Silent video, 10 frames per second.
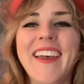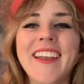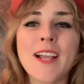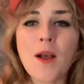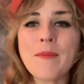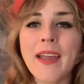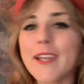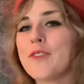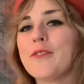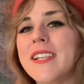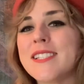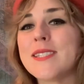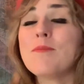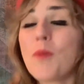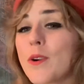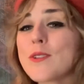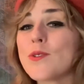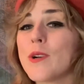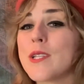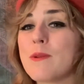And come back and read some more
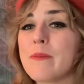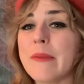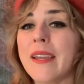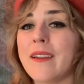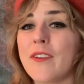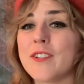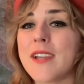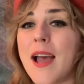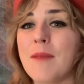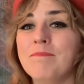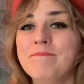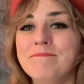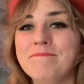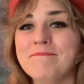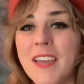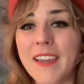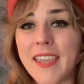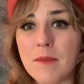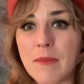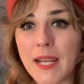stories with me another time.
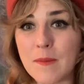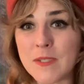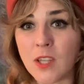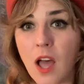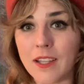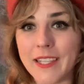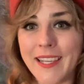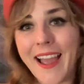Again, my name's Lolly.